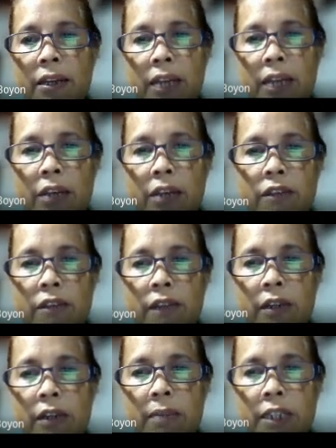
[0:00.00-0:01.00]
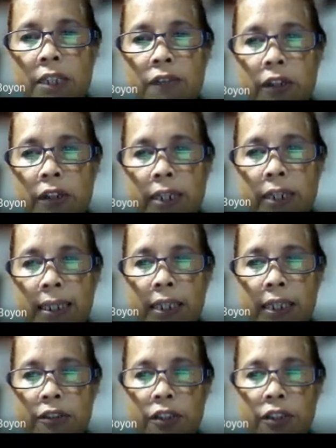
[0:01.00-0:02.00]
Thank you very much for your
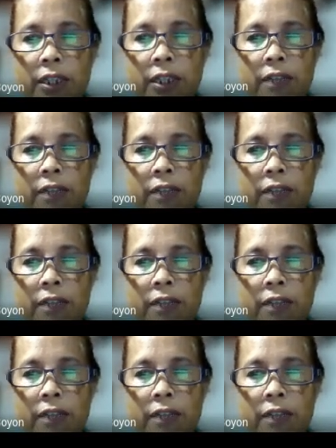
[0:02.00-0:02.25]
attention.